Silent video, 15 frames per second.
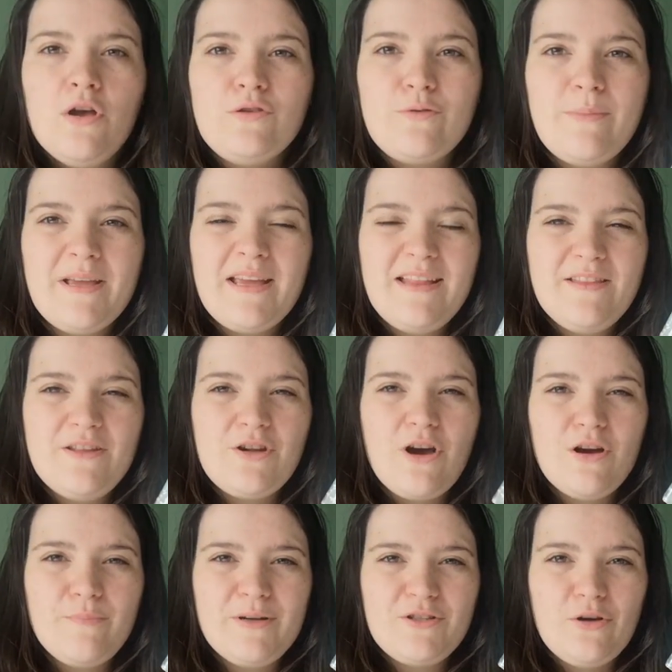Swimming in the
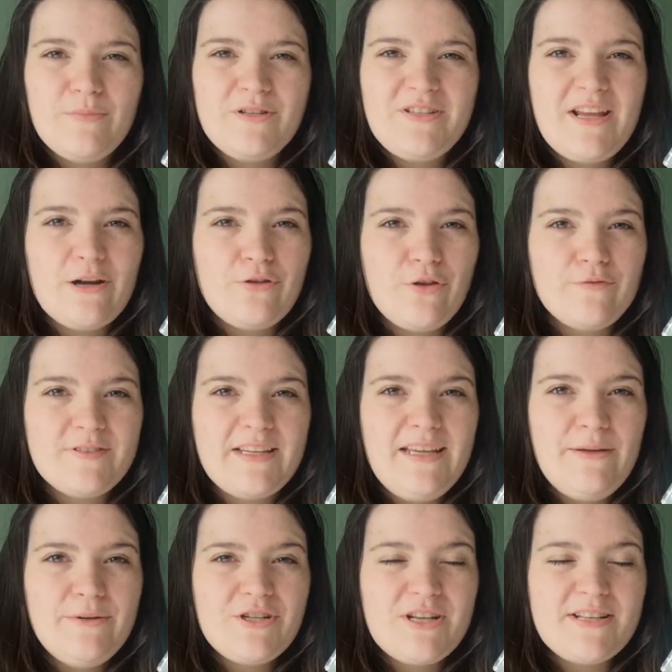Dark by Thomas
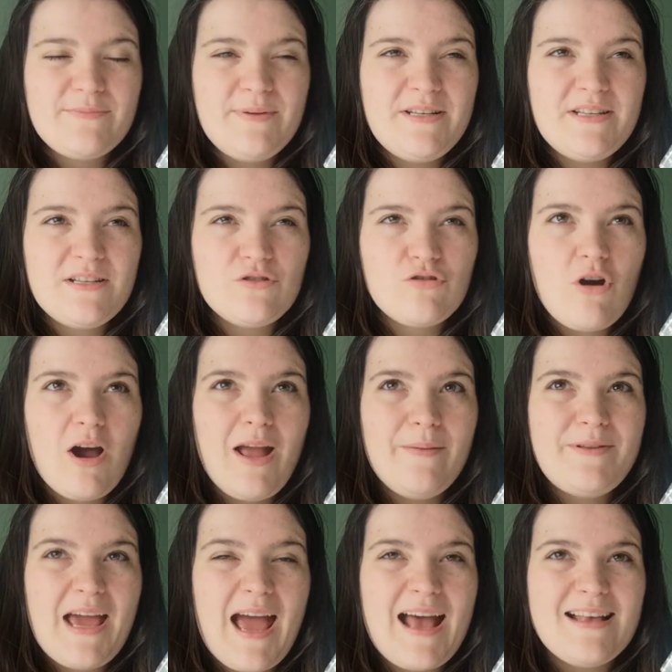Jerdowski, which has been
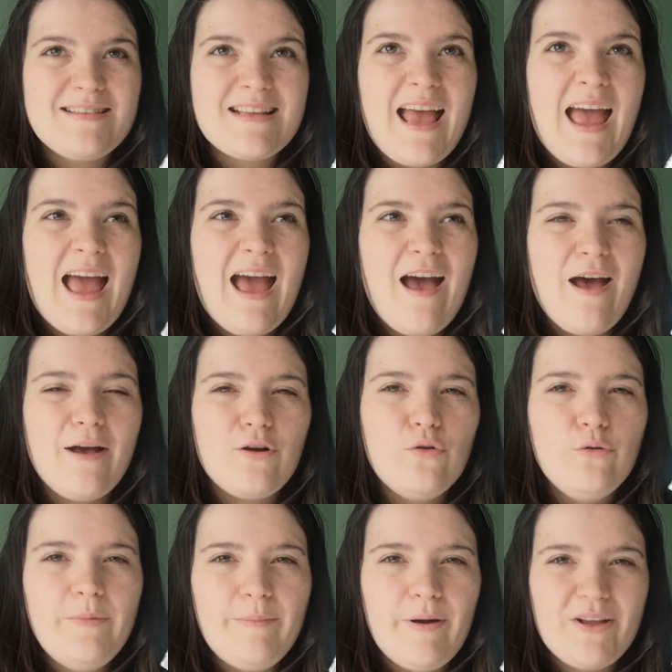described as
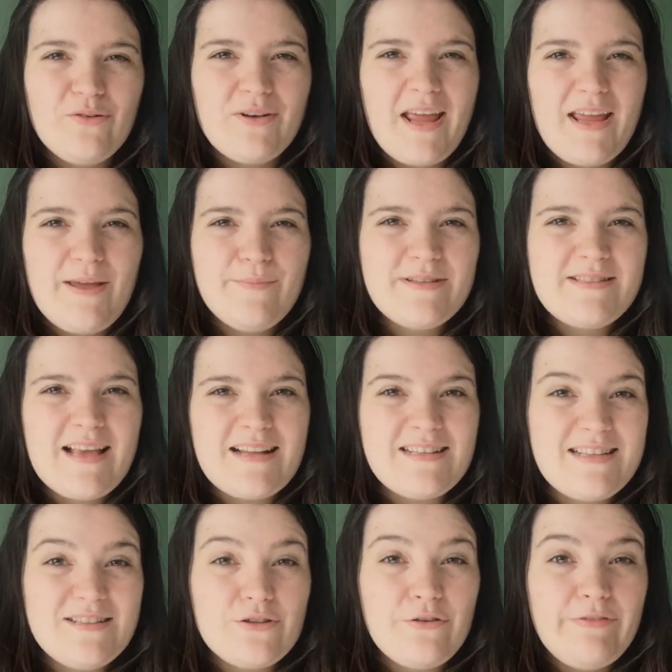Call Me By Your Name set
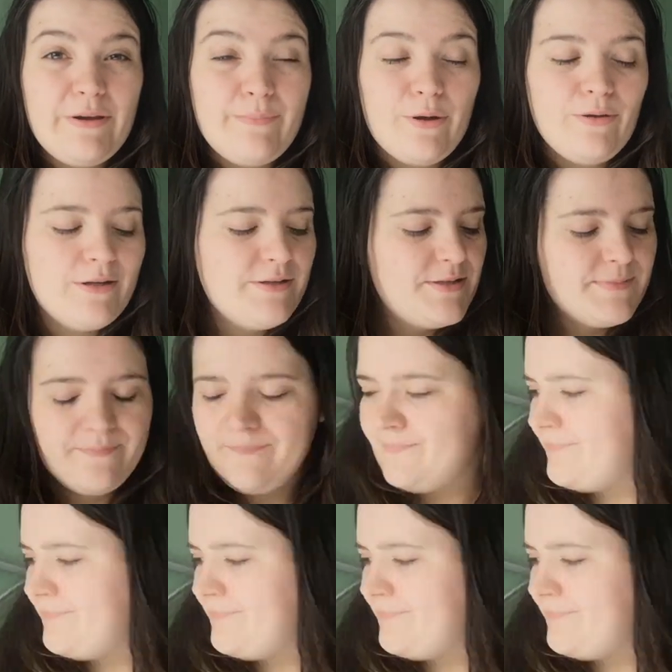in Soviet Poland.